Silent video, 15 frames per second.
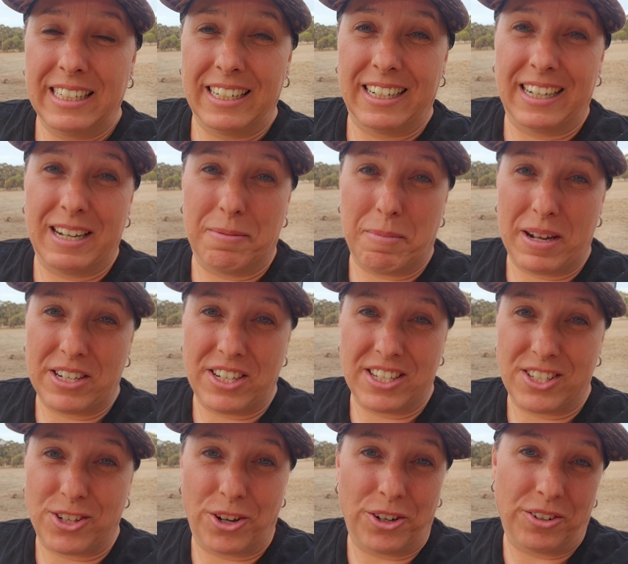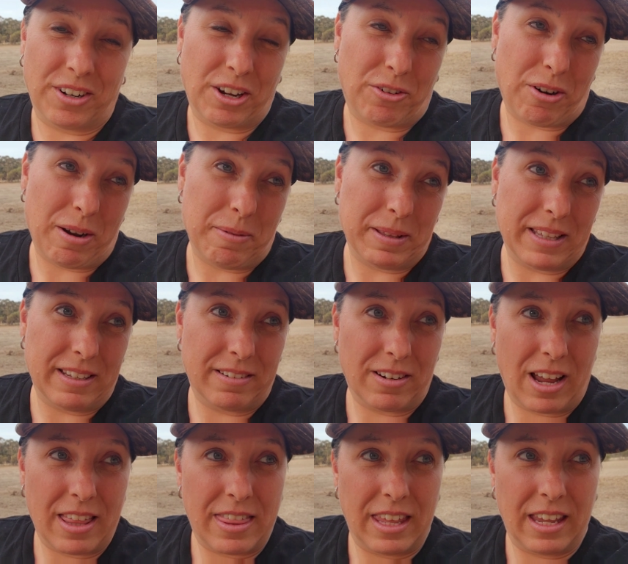I just don't agree with it.
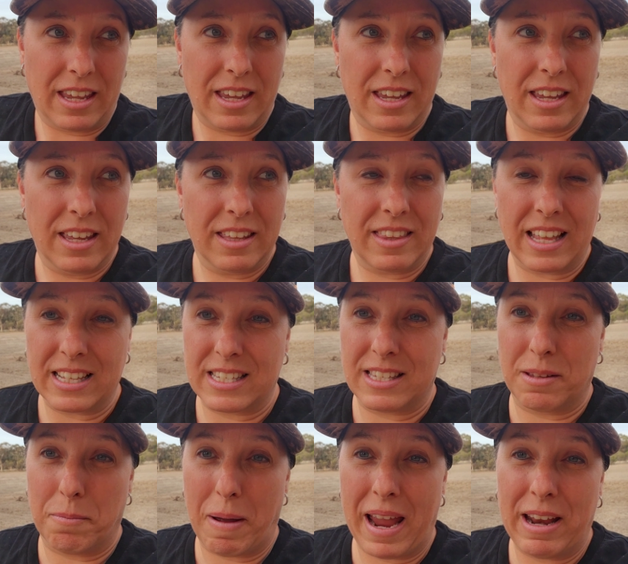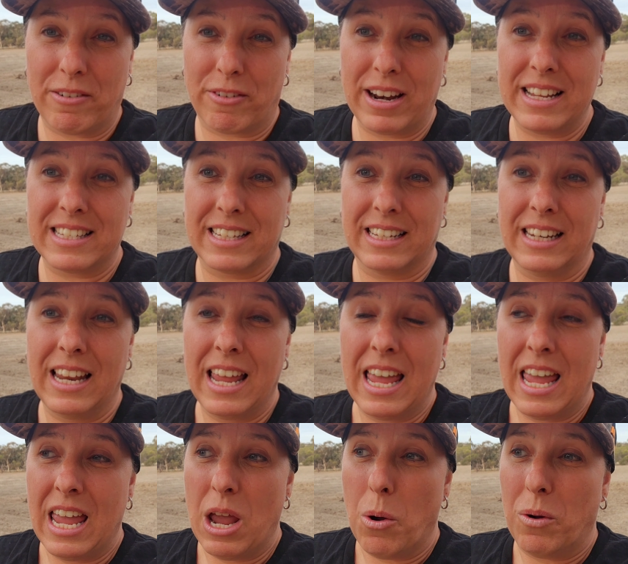I think that's the main reason
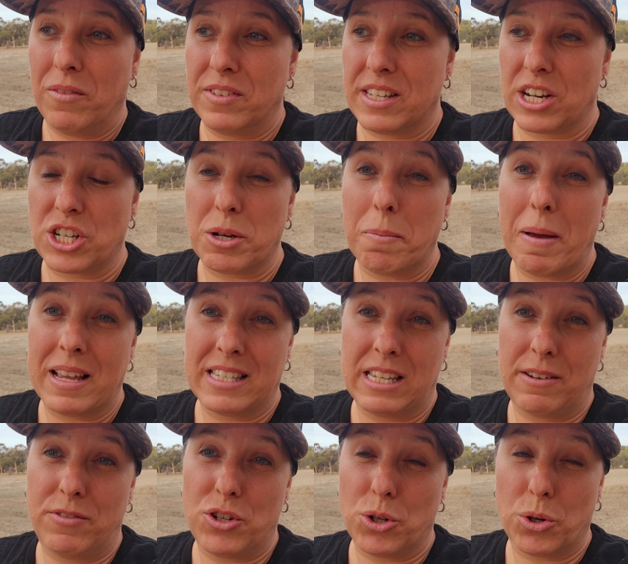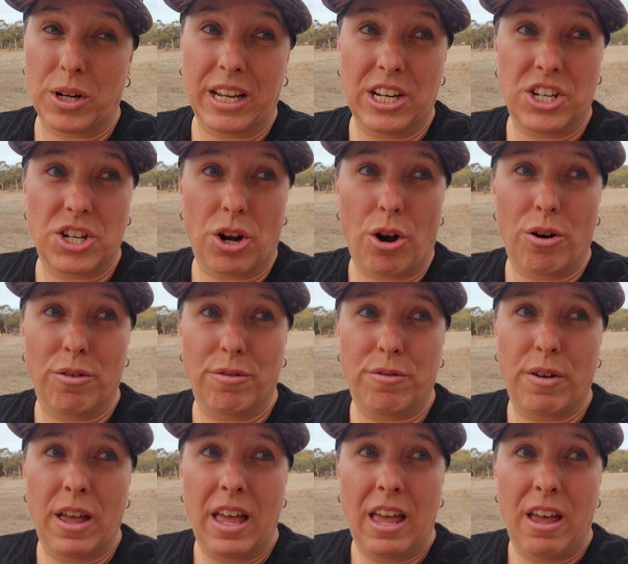with such a massive shortage of
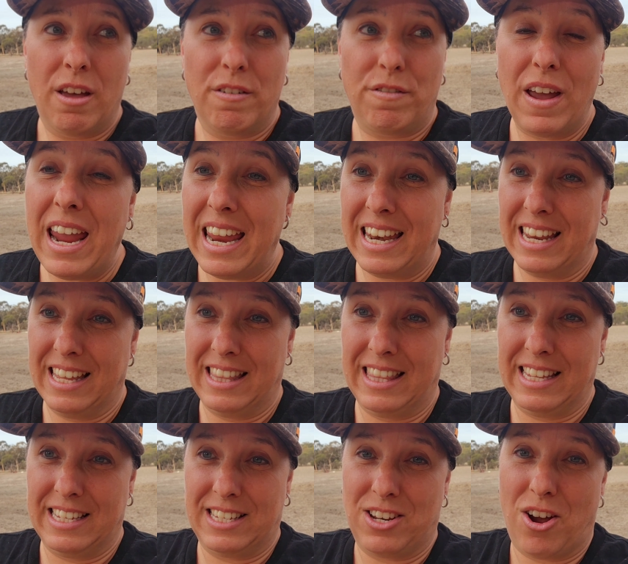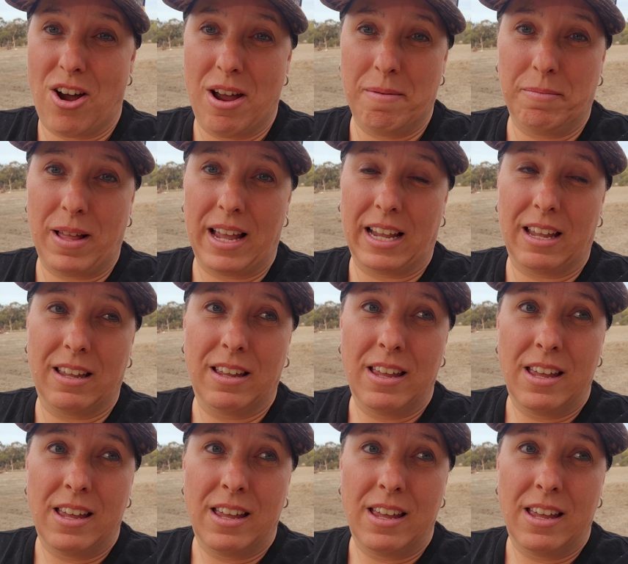feed this time. Like,